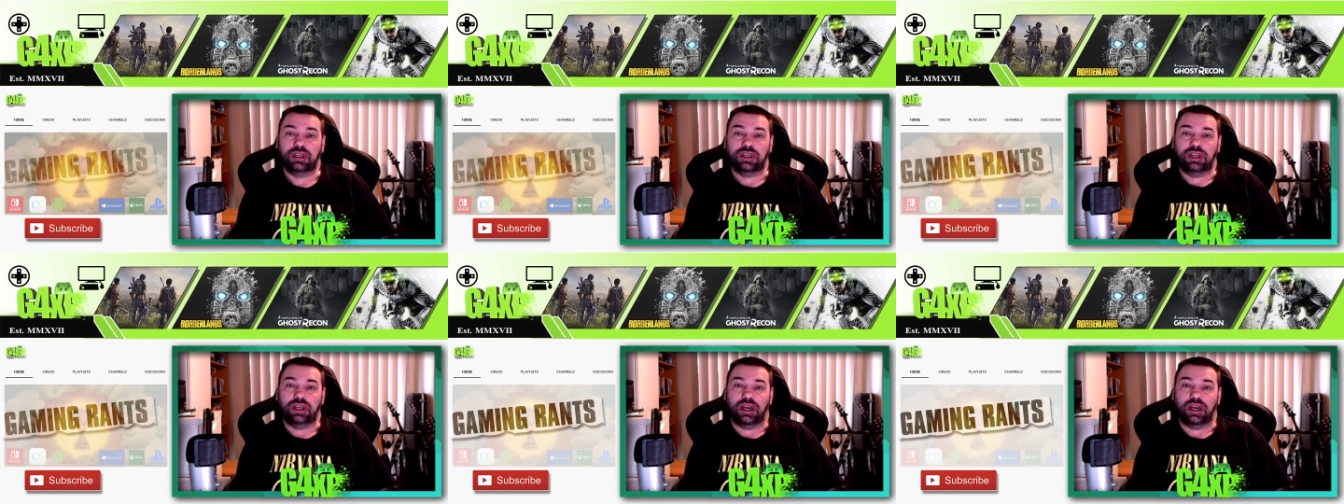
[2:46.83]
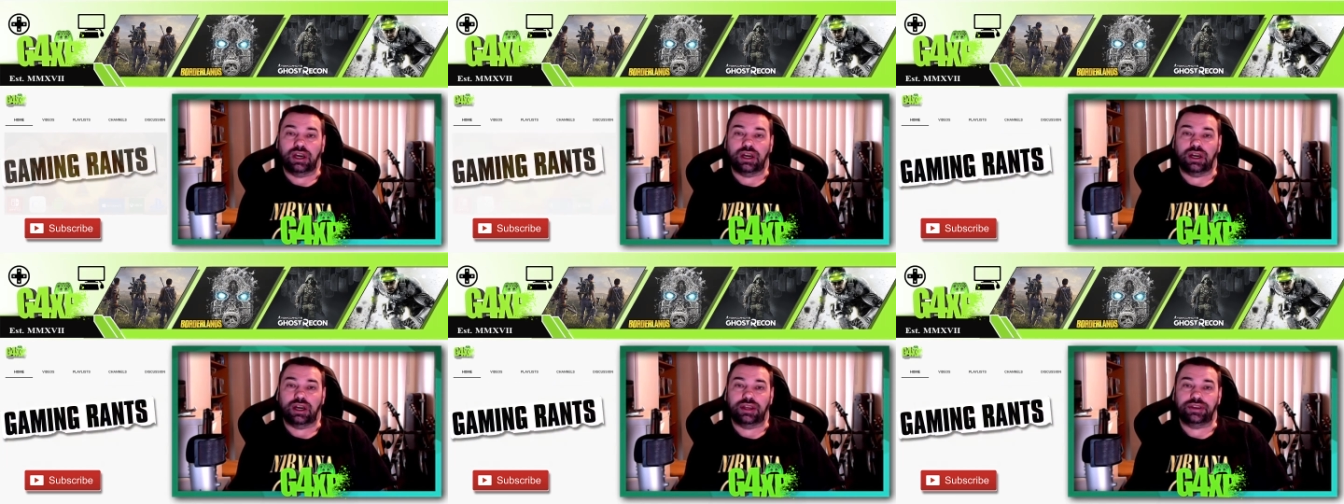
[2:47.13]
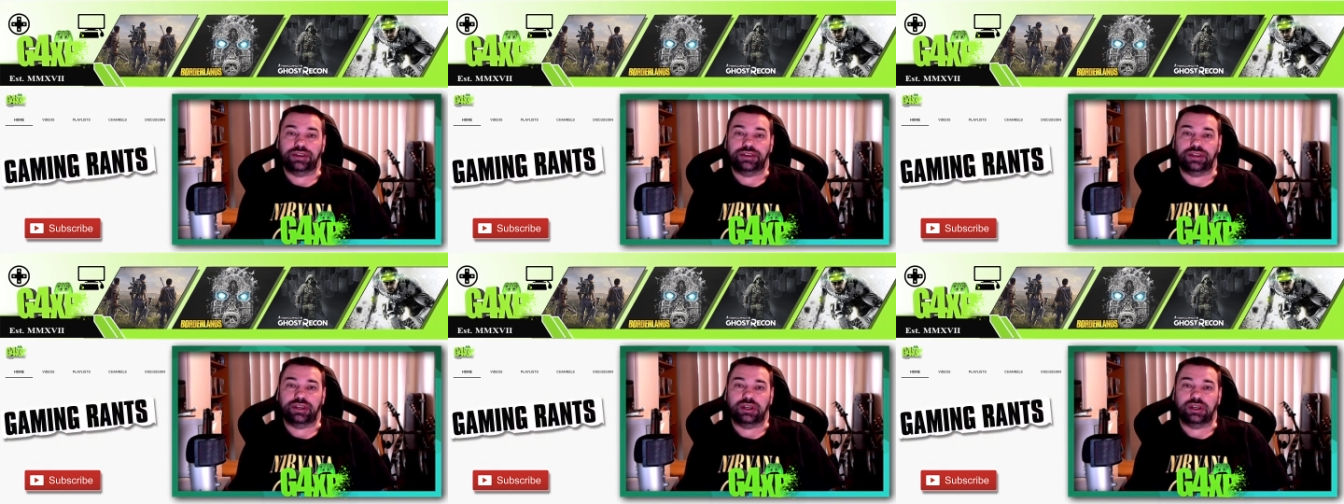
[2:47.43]

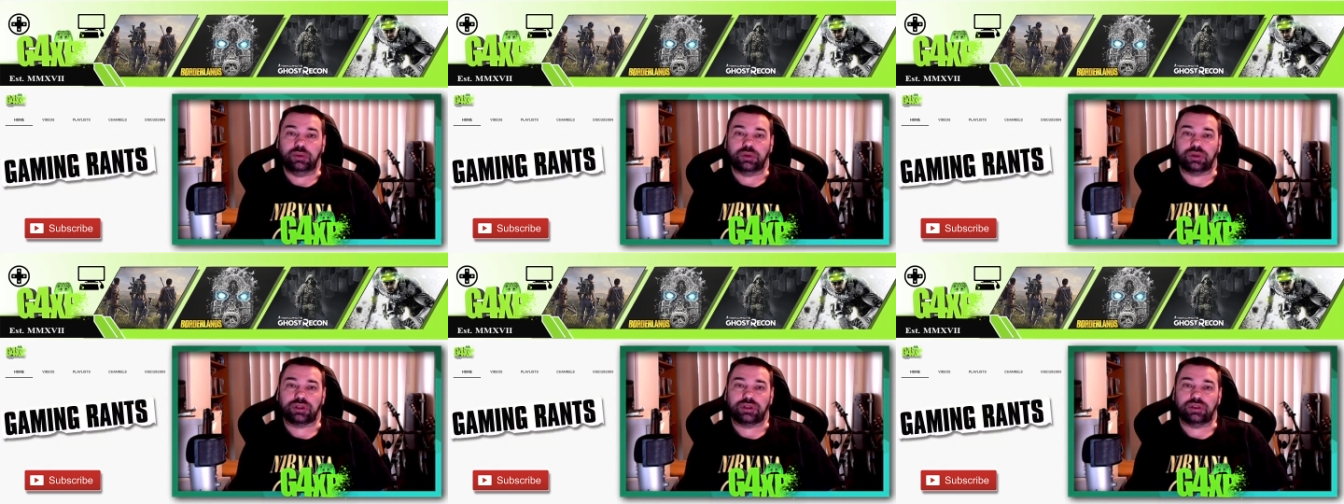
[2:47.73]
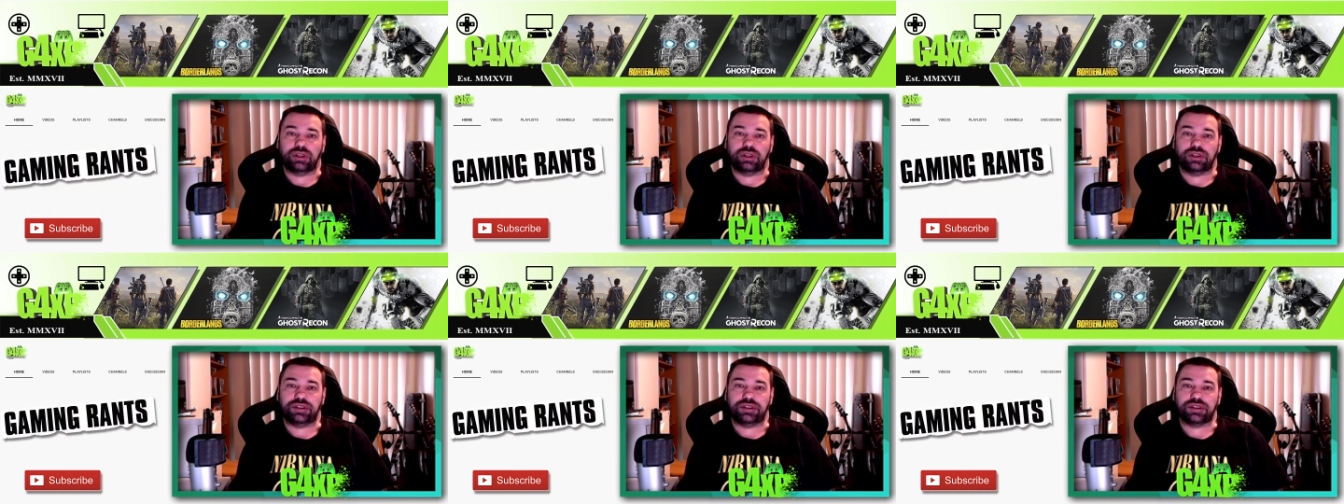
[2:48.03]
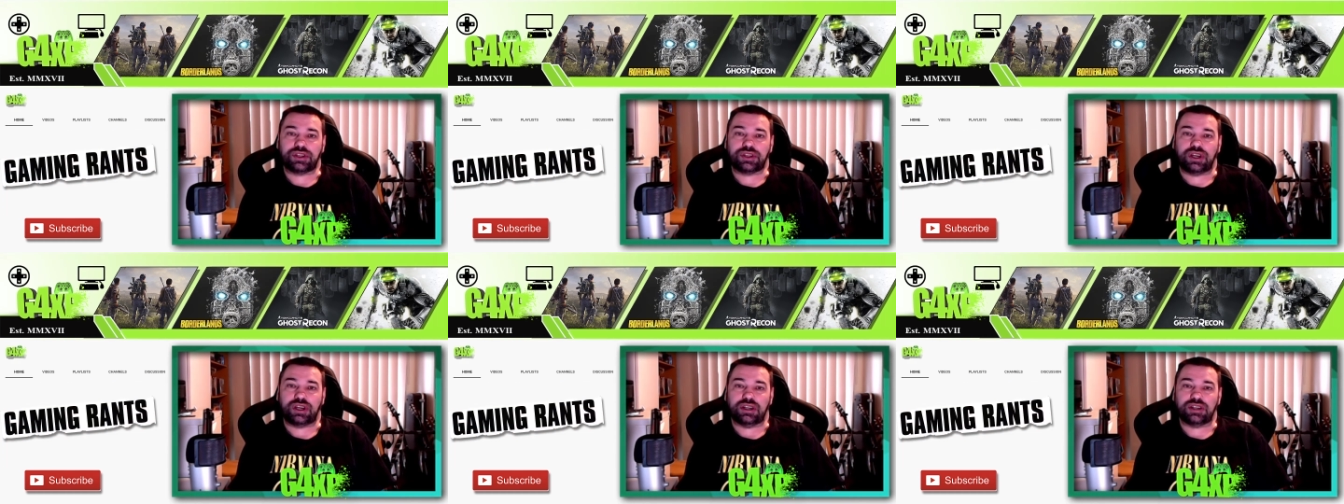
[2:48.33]
And uh, we're going to
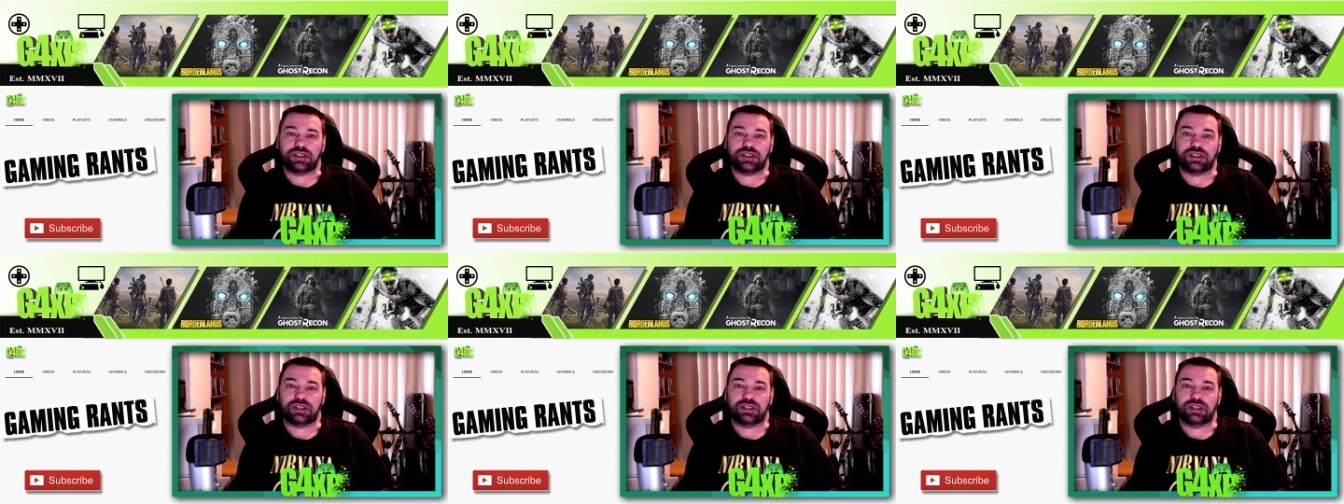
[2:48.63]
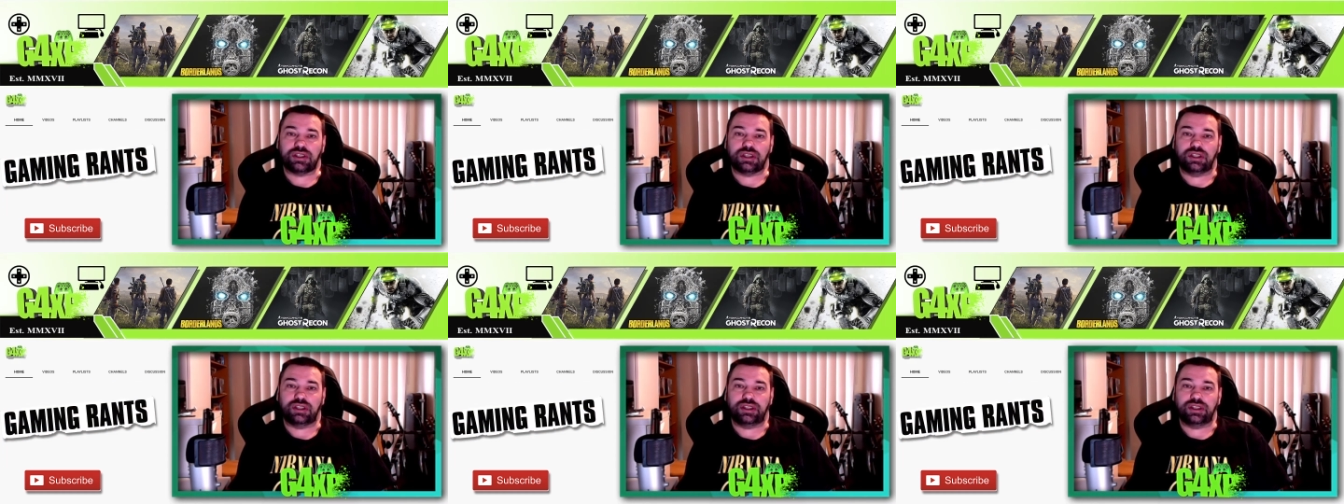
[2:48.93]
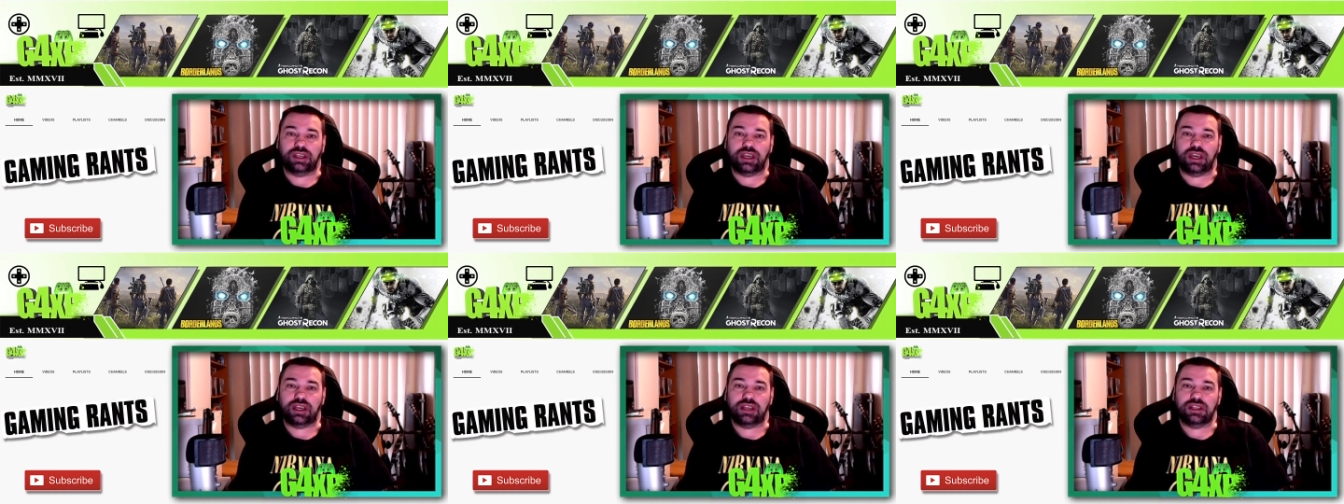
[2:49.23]
discuss
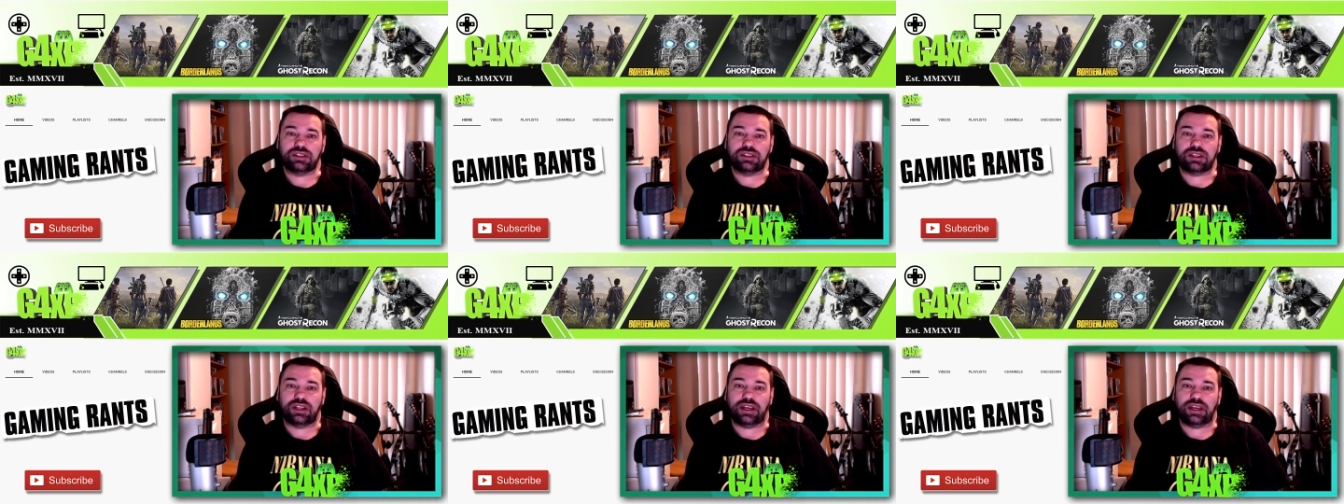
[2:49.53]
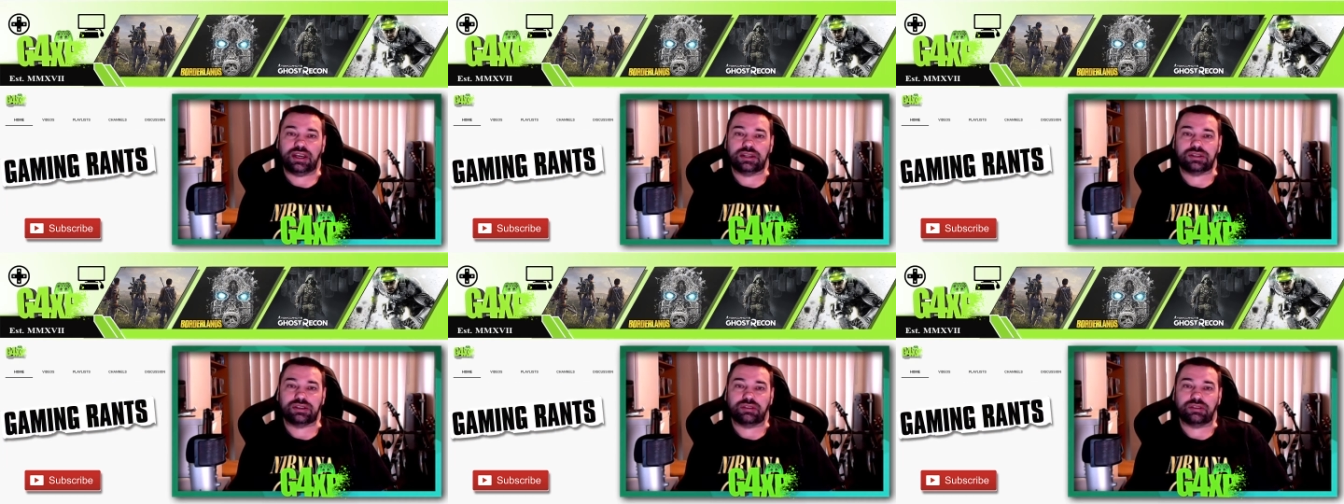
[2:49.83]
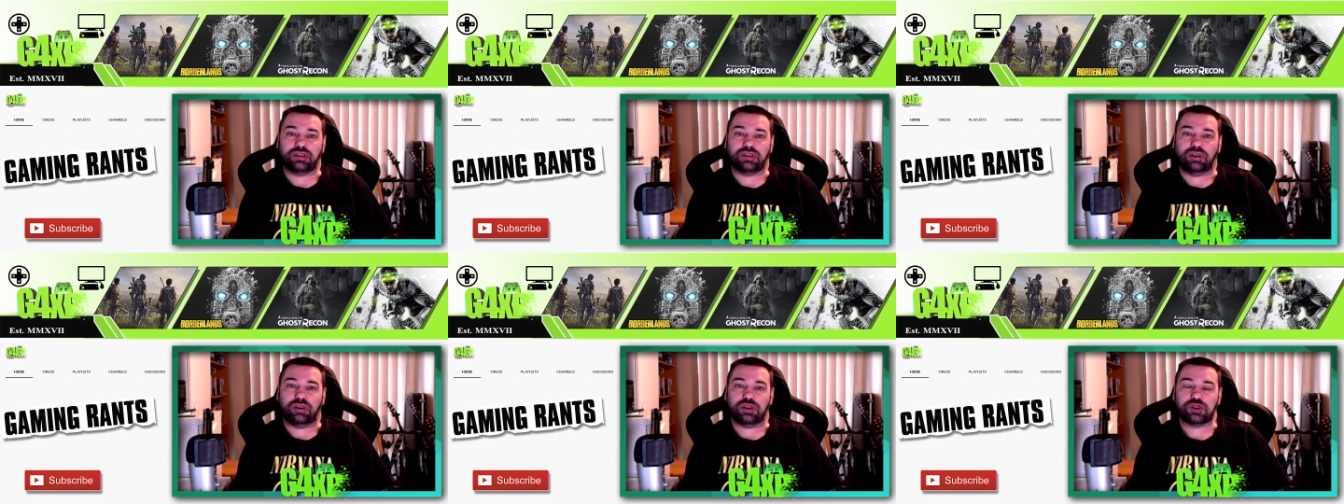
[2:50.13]
the ins and outs
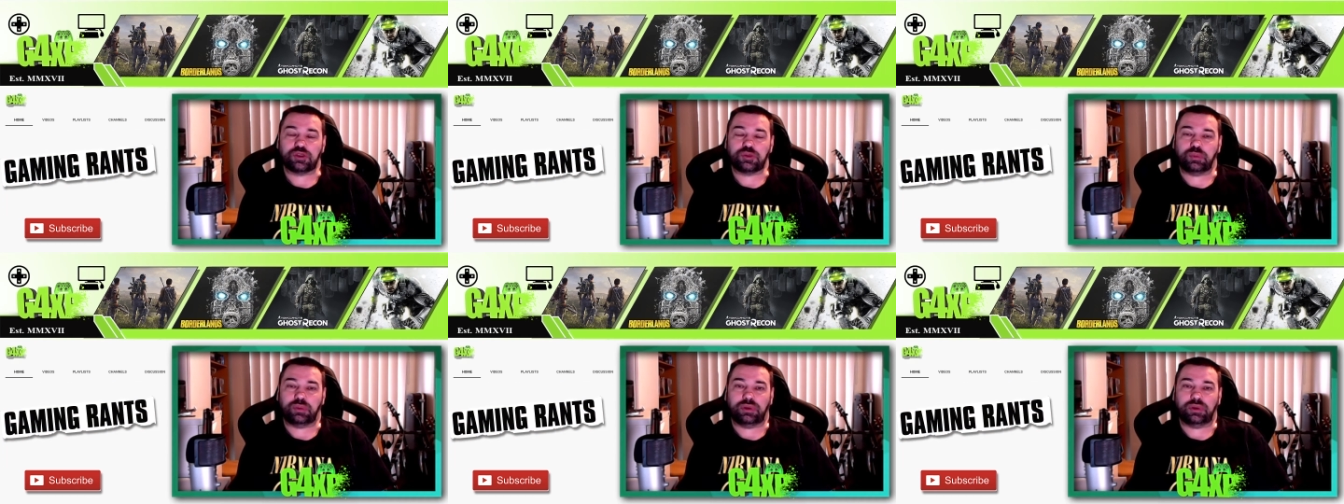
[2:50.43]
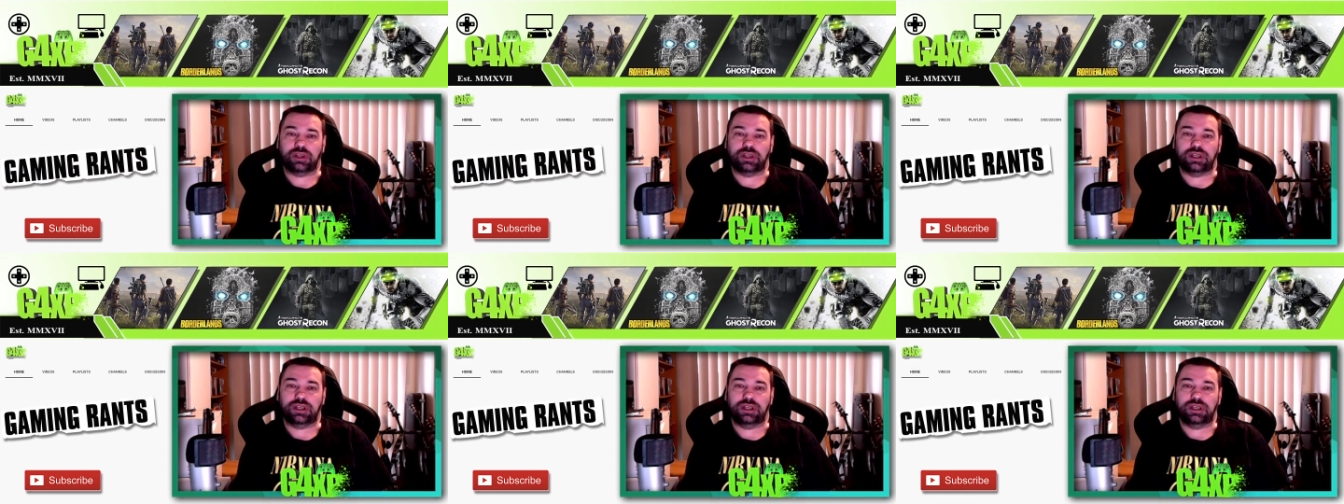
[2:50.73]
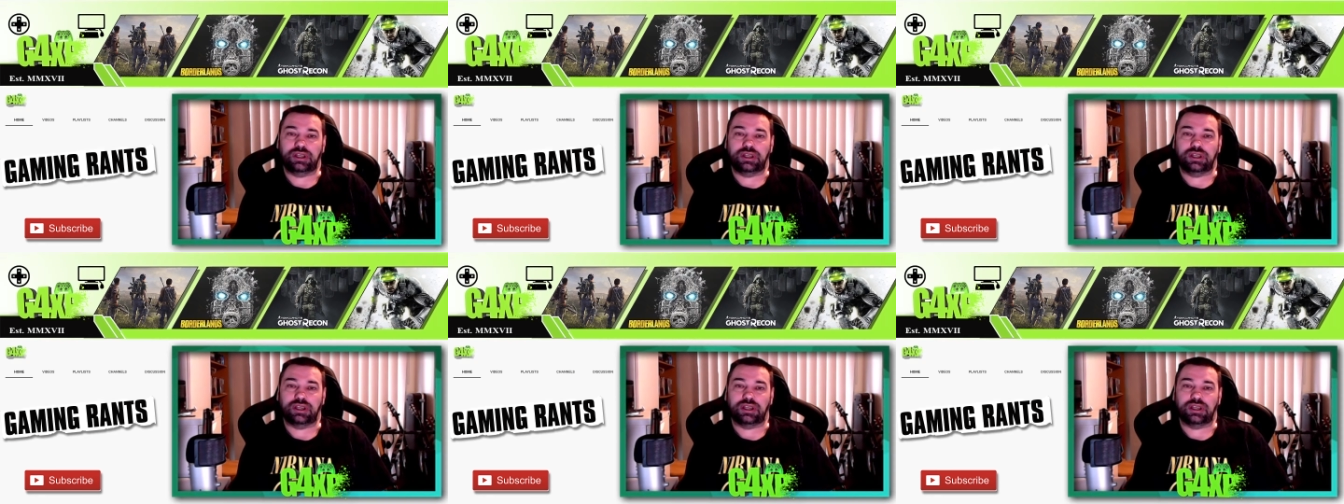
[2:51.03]
of crossplay,